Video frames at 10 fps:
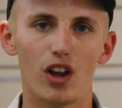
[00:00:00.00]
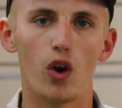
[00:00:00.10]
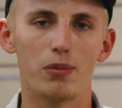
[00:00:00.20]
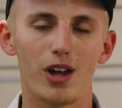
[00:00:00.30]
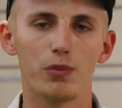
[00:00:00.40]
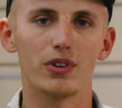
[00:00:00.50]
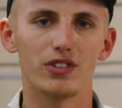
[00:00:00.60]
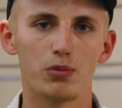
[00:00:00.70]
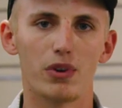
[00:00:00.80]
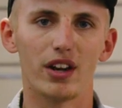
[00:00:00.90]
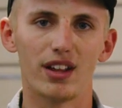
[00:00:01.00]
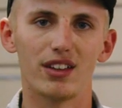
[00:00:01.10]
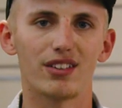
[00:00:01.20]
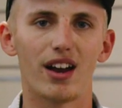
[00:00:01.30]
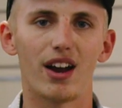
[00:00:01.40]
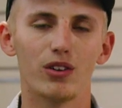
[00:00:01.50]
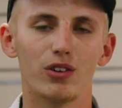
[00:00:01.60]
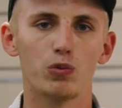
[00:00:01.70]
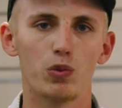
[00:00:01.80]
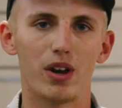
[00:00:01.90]
to know I'm helping somebody else out
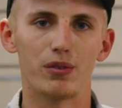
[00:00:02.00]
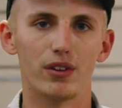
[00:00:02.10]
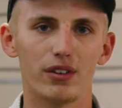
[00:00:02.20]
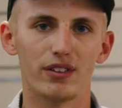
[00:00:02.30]
whenever